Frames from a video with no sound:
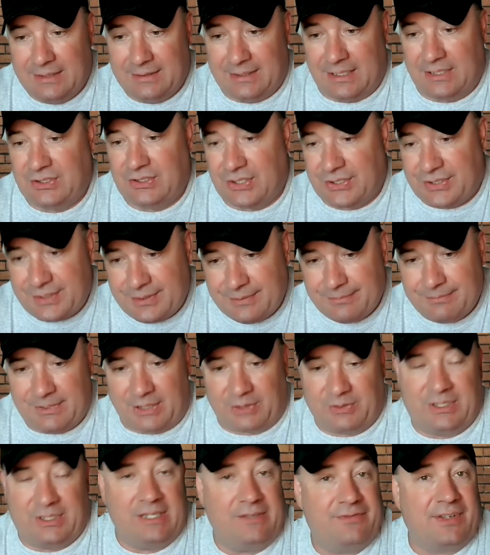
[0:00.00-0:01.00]

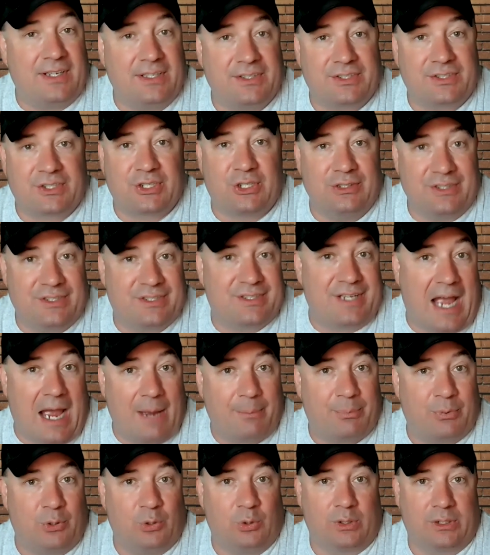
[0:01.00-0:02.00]
Their defense couldn't
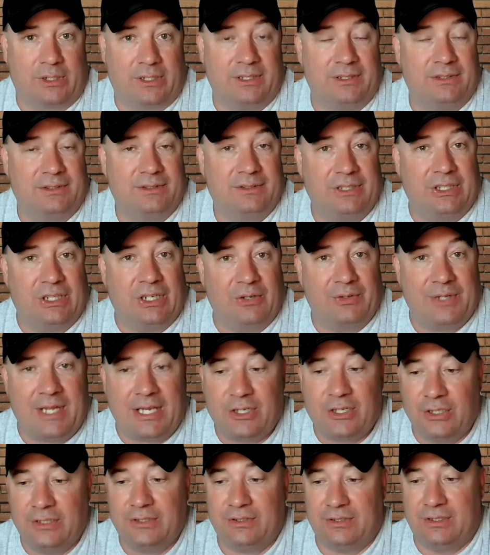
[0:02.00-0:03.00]
stop Oregon.
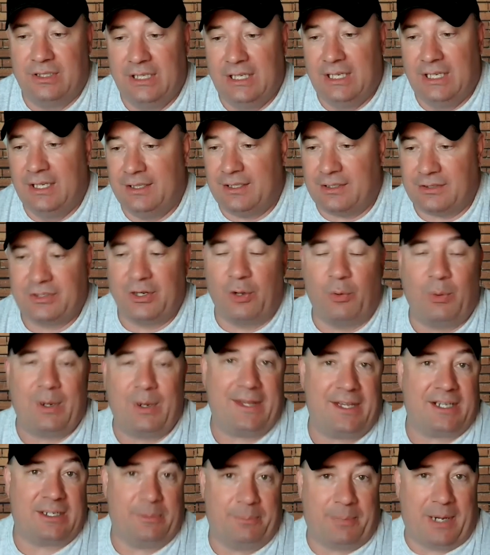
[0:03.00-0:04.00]
There's no
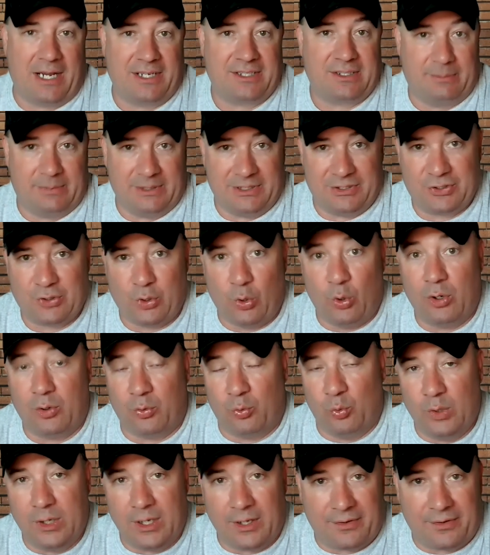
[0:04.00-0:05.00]
way they could possibly
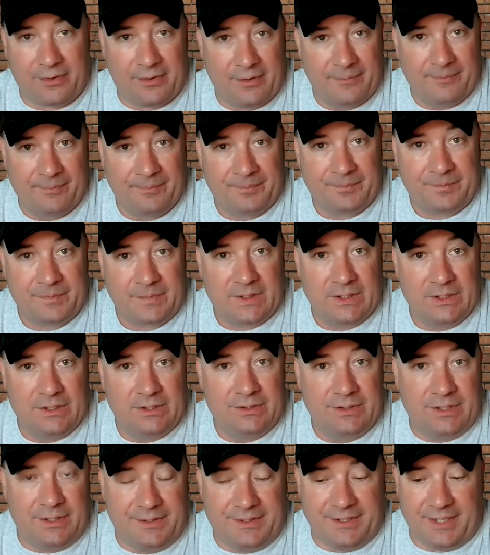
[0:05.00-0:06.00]
score with
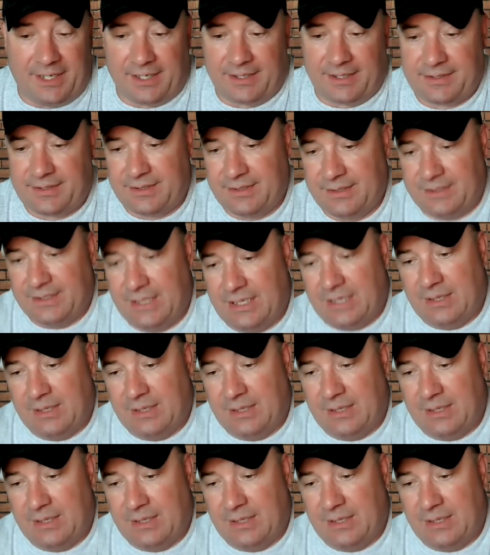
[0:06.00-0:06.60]
the Ducks.